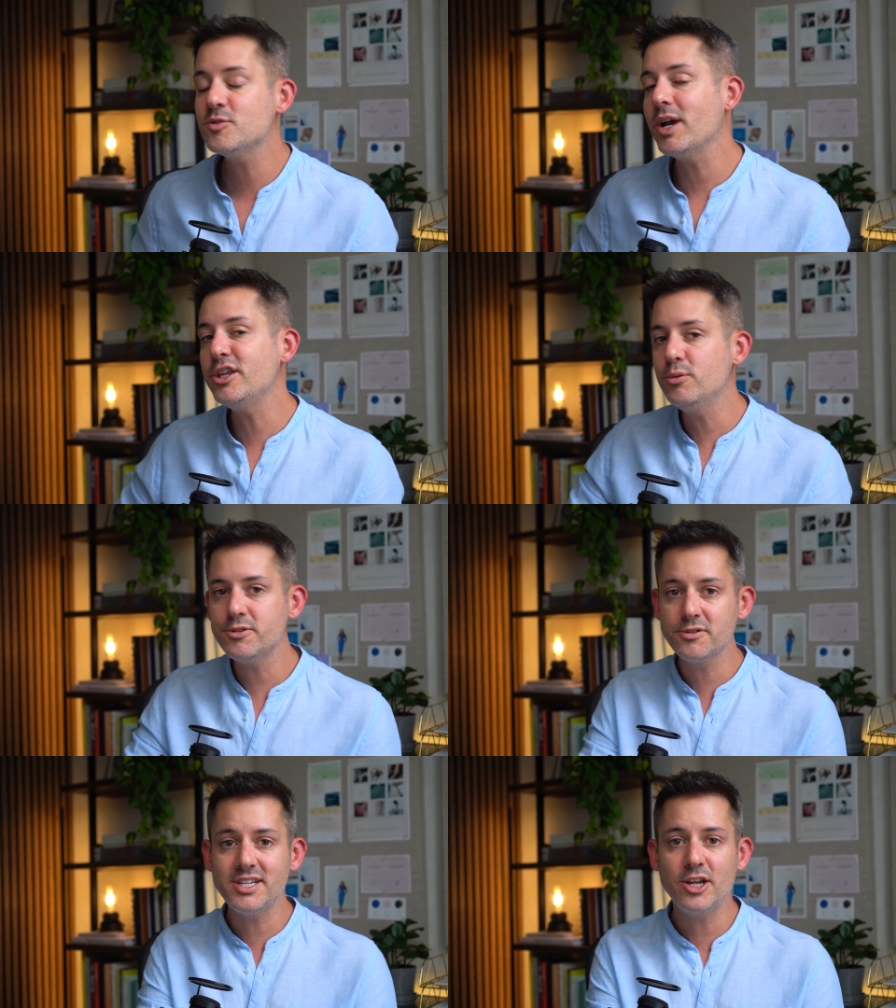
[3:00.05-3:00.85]
is why
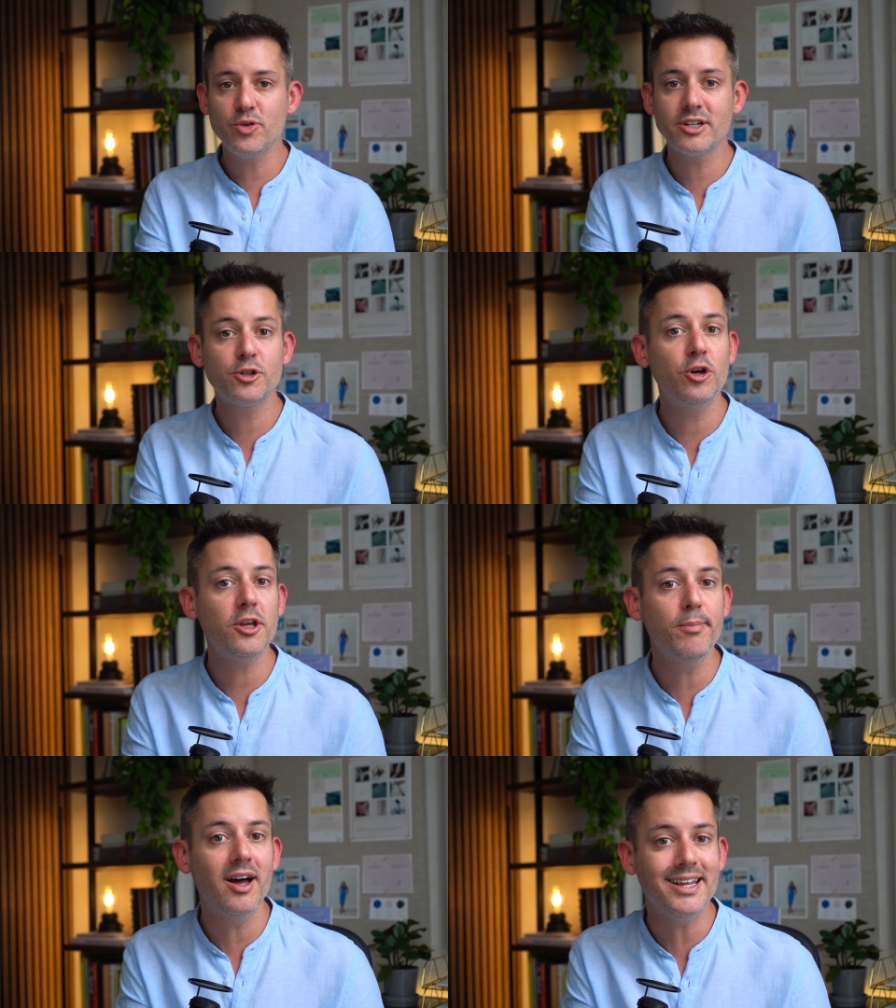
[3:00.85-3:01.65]
Usercentrics
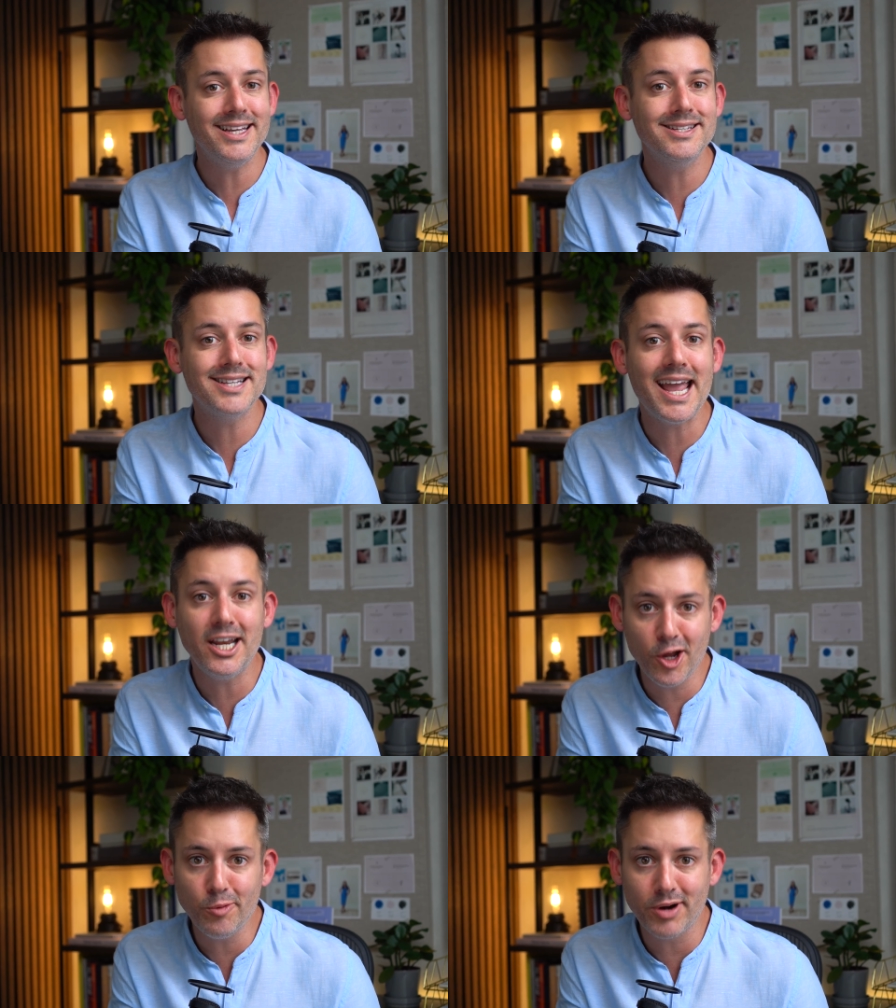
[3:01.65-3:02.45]
cookiebot is a
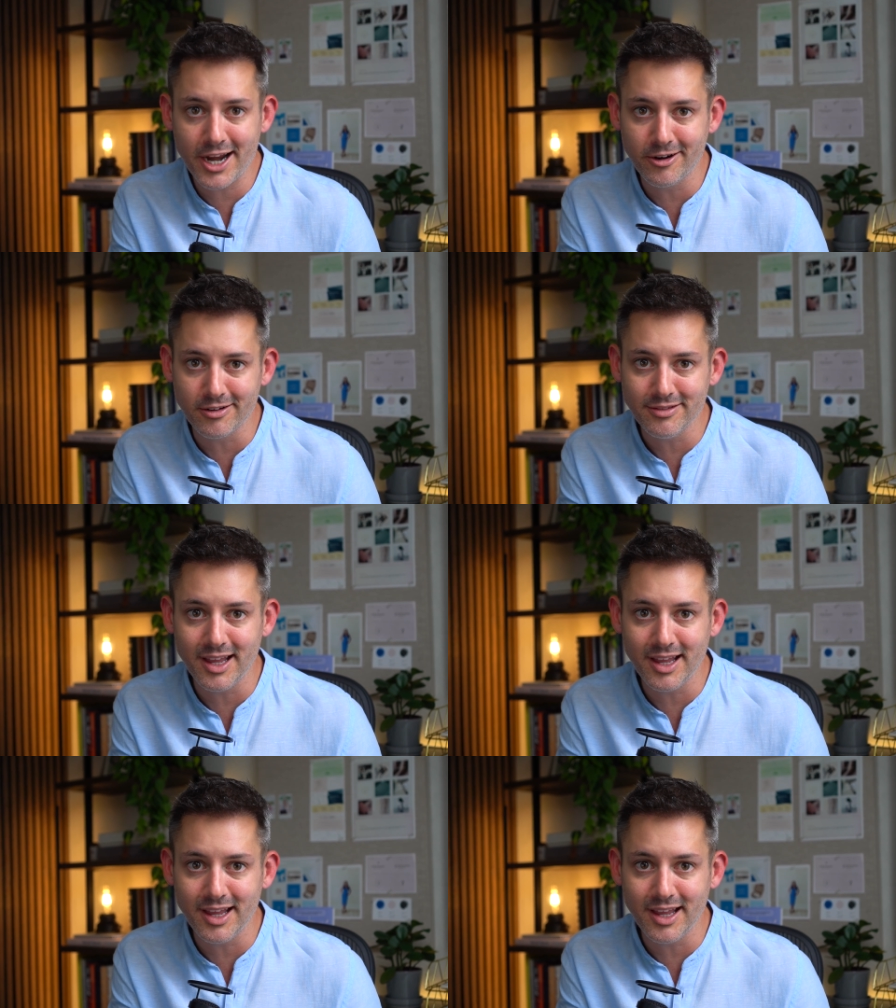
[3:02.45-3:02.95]
no-brainer.